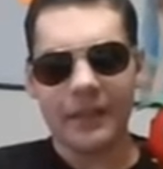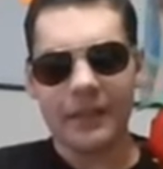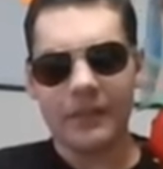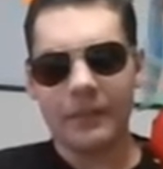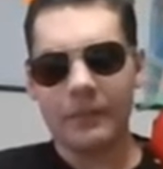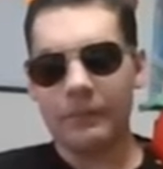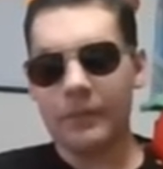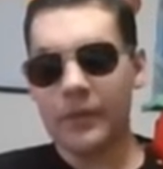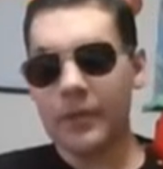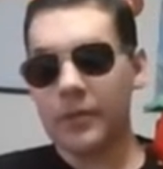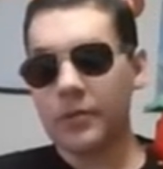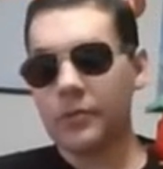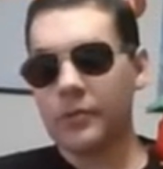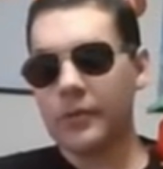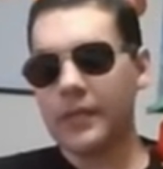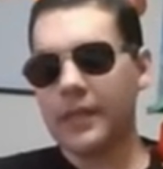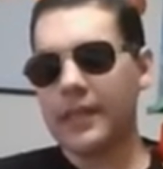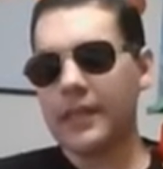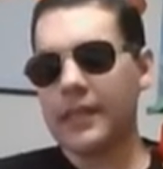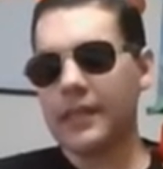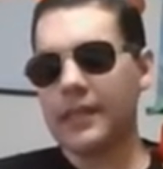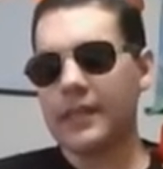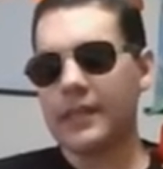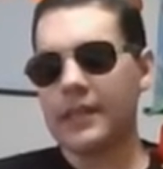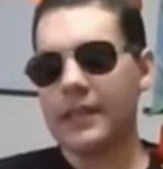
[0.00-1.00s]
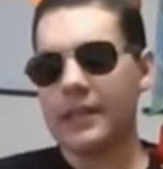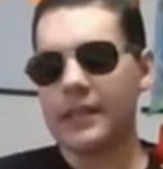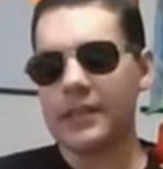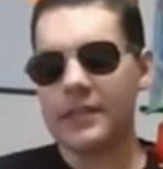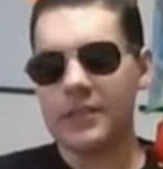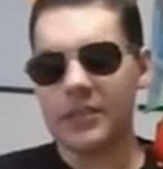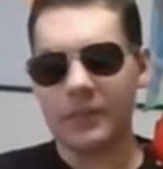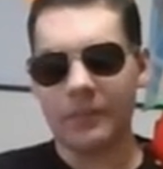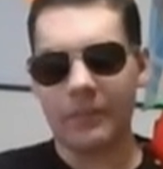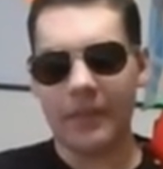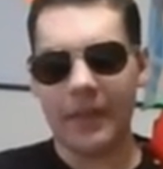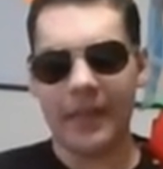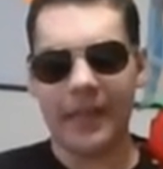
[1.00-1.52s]
between
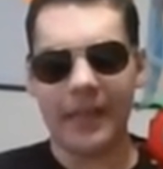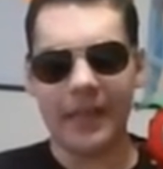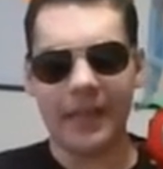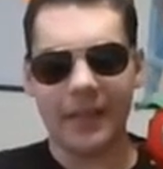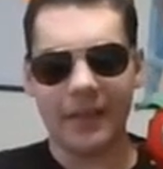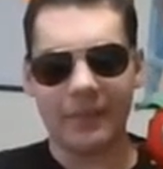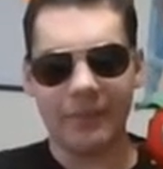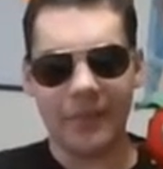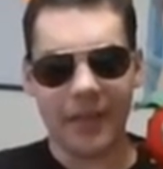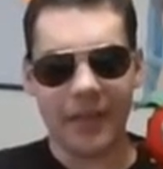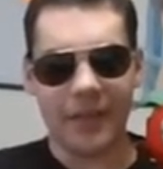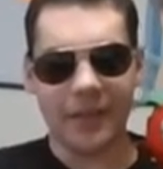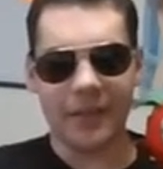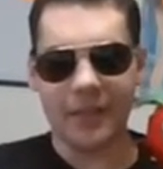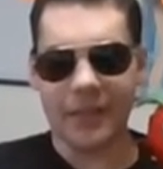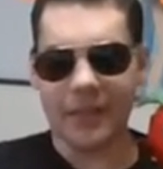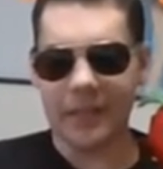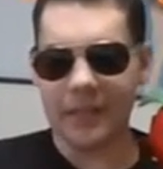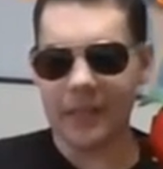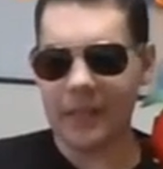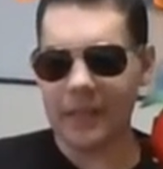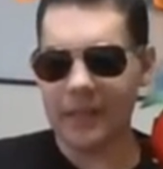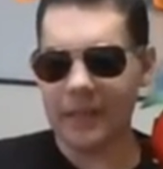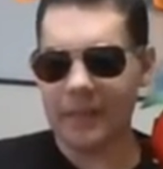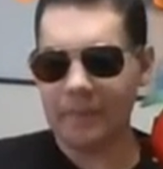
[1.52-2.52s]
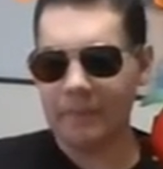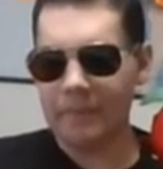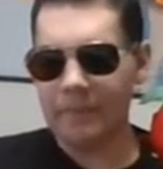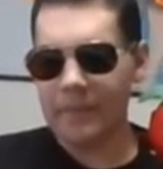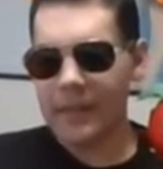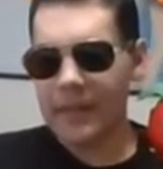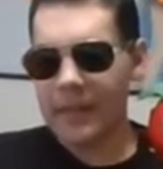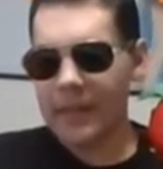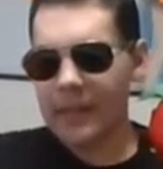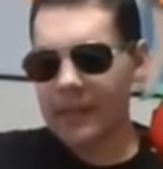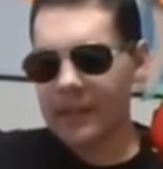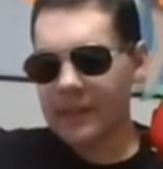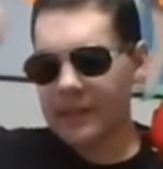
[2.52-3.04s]
japan and america like
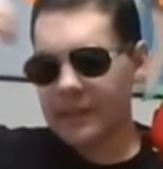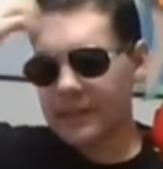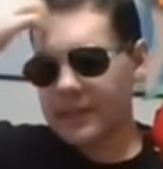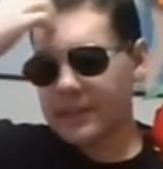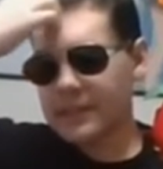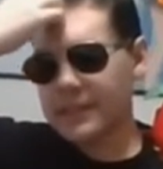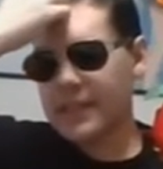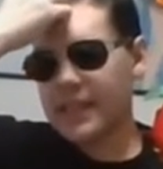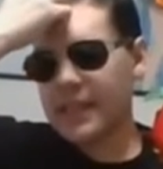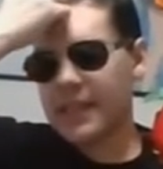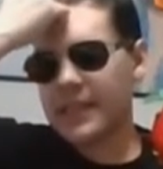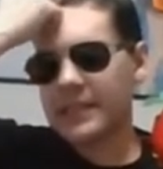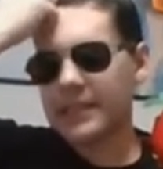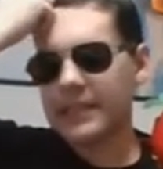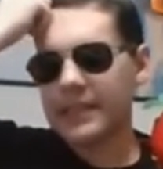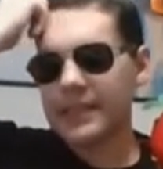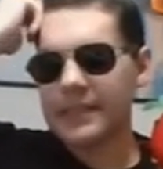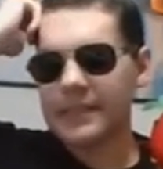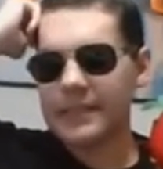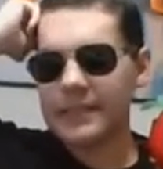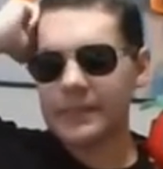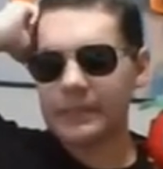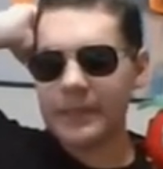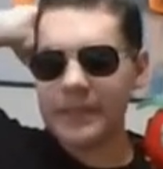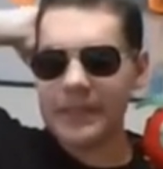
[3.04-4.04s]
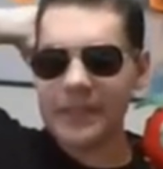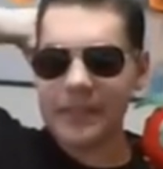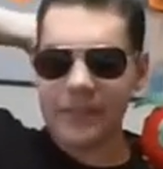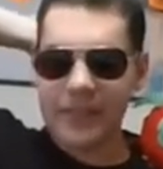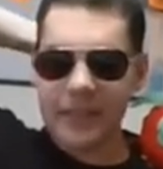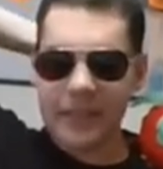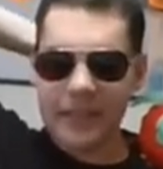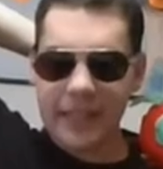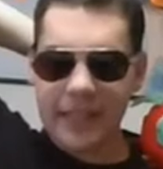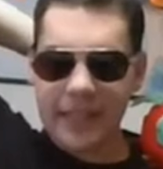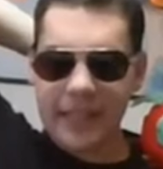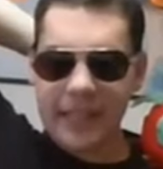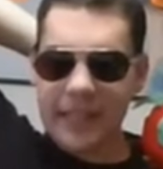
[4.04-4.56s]
saying like specific
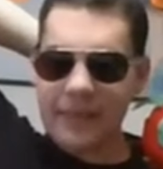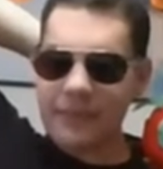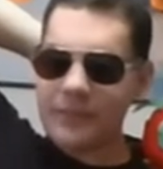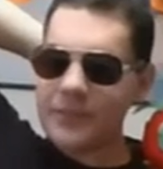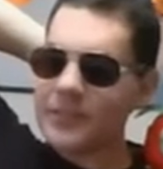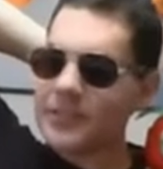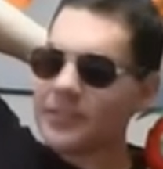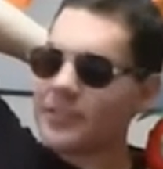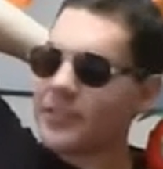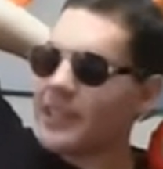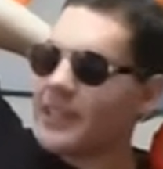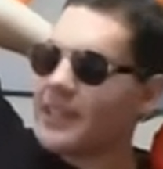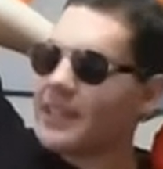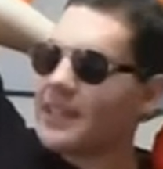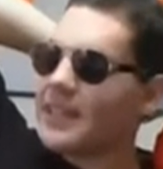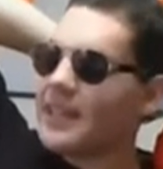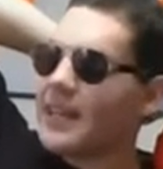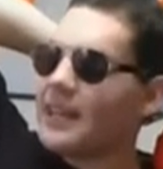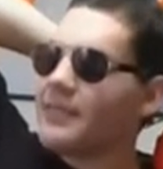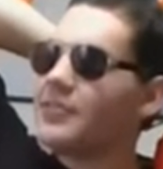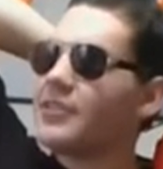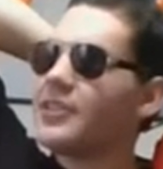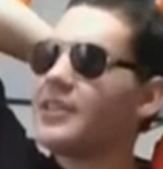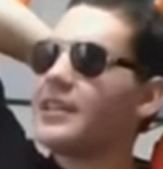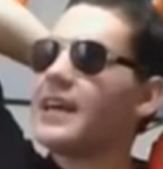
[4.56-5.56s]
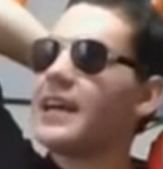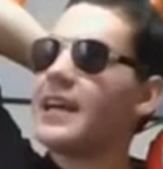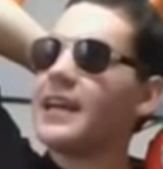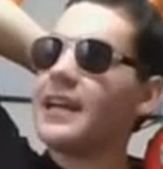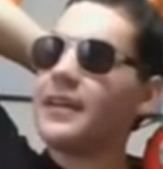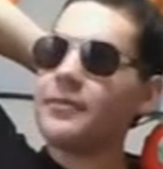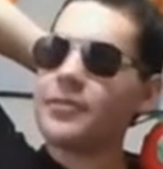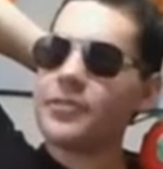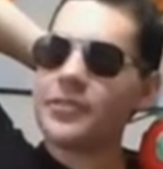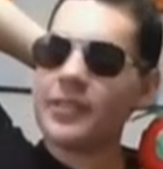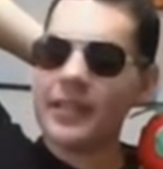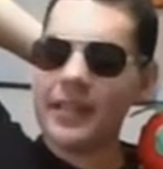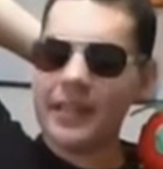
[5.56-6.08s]
like I'm just trying to th- I'm trying to I am
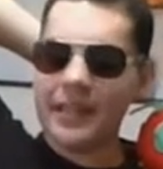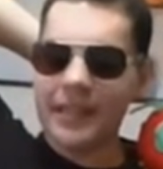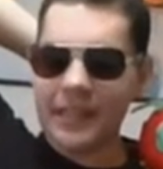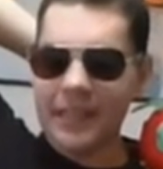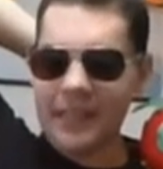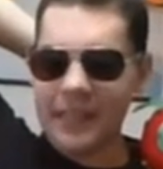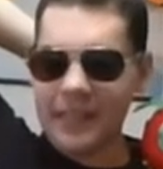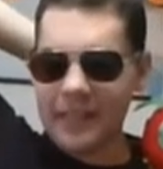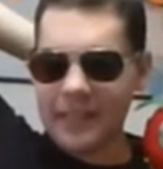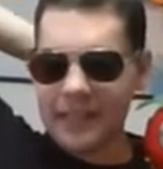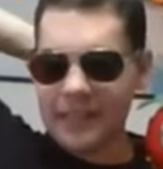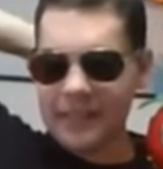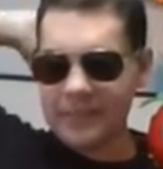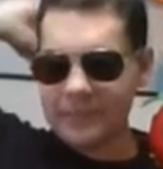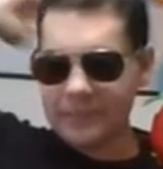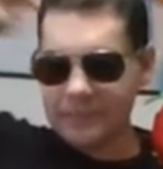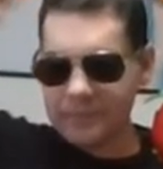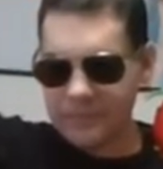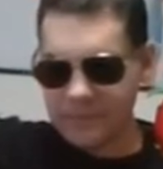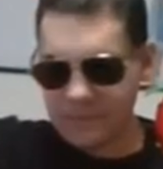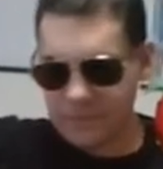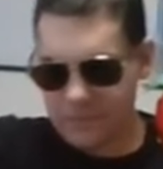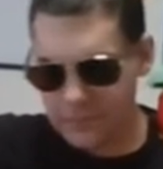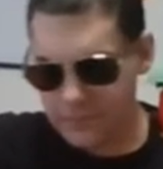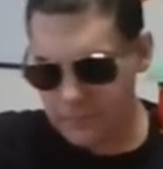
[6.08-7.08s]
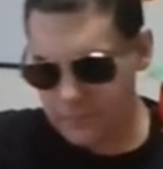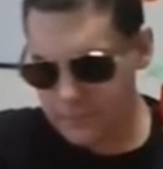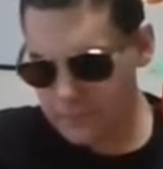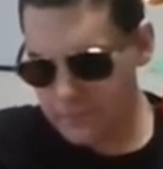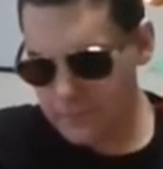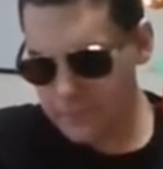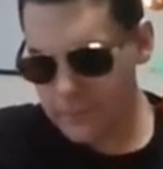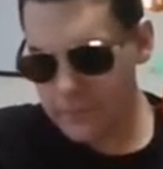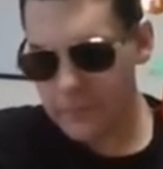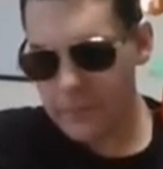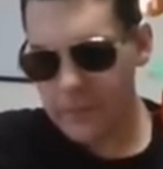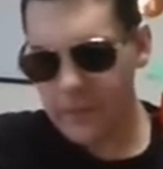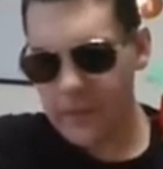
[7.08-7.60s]
trying to think like
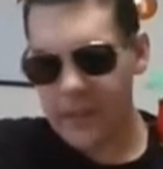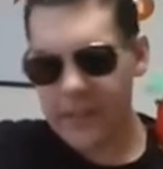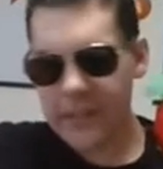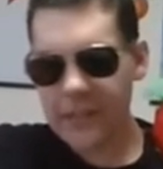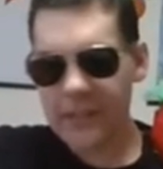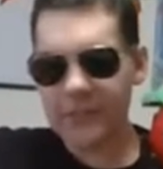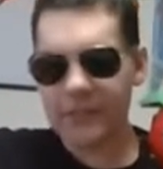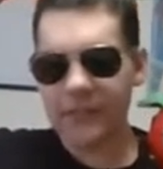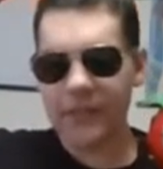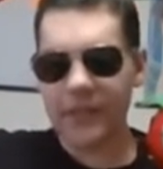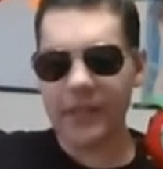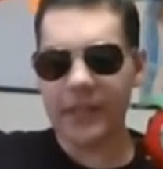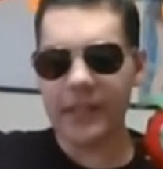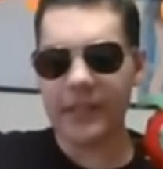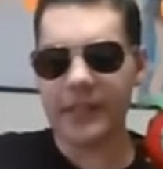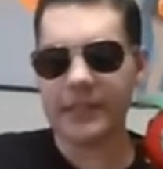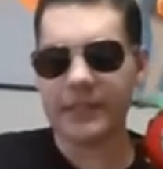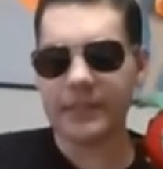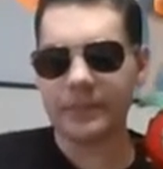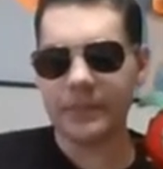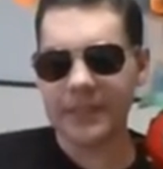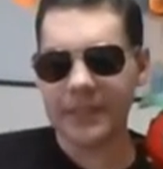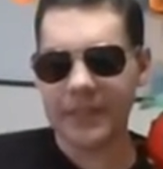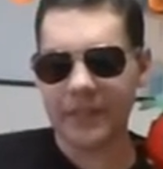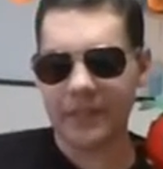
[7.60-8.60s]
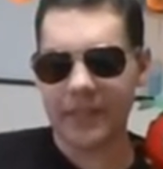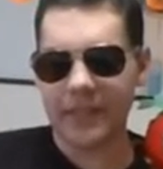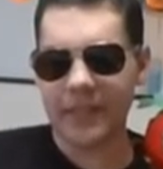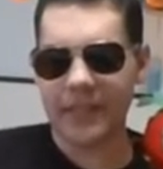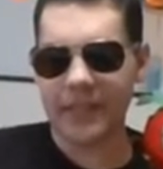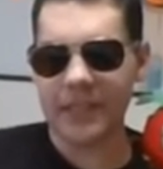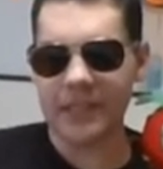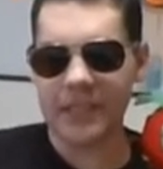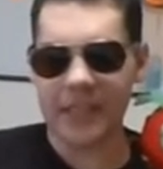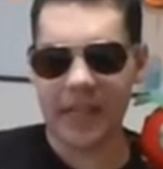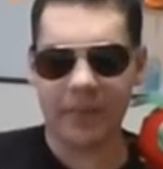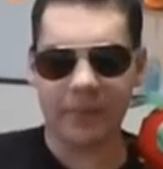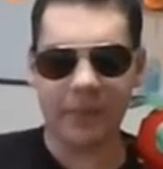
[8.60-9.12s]
there's like specific like
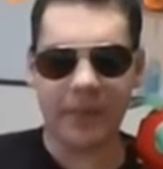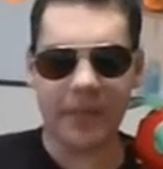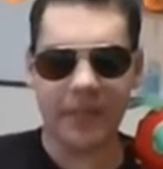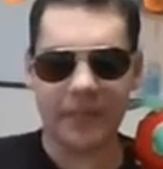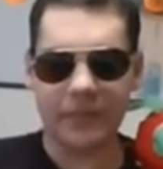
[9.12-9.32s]
Japanese